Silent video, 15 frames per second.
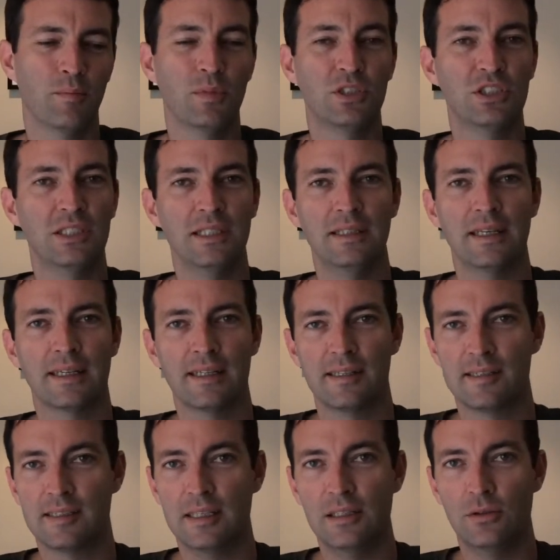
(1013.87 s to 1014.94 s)
machine that can
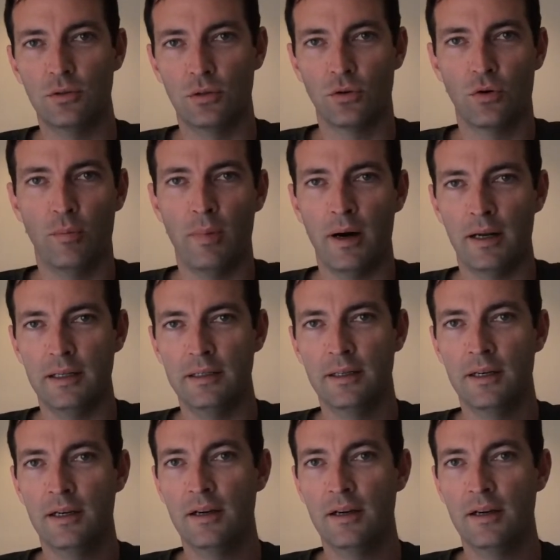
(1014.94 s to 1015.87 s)
see through your whole body.